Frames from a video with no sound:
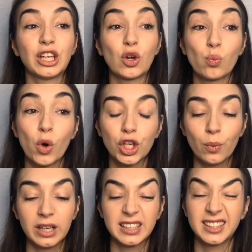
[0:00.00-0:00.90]
What you want
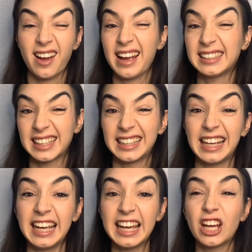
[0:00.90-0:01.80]
to decide,
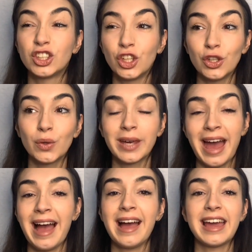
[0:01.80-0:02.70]
do you care